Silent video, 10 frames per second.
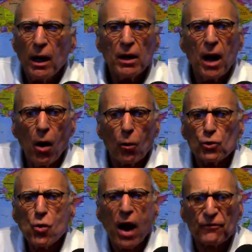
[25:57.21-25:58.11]
No,
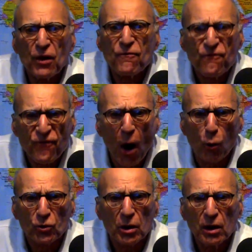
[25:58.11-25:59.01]
you have to
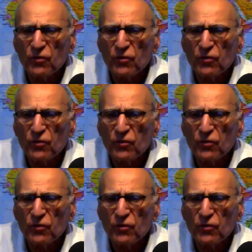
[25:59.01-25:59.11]
vote.